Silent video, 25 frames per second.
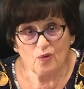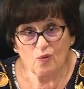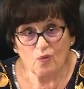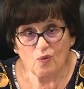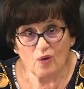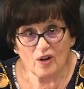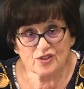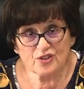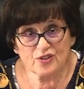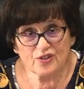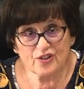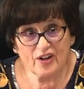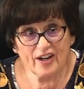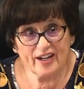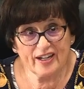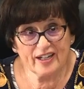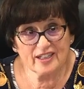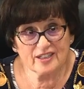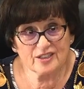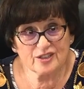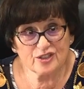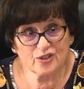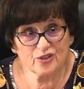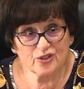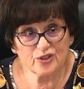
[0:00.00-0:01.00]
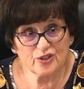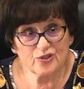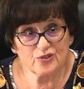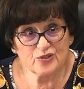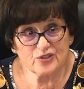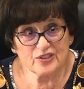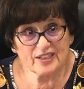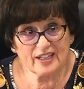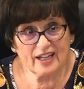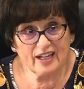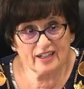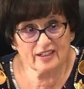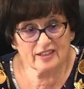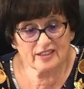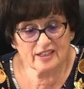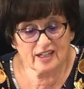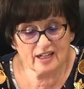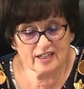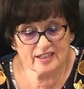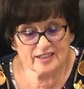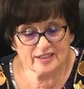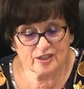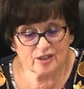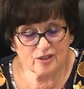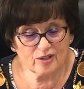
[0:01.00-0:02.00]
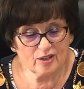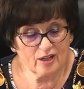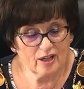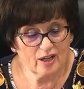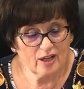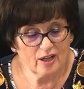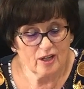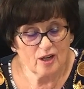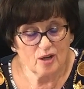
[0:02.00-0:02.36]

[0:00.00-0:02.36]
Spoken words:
wash their hands or use sanitizer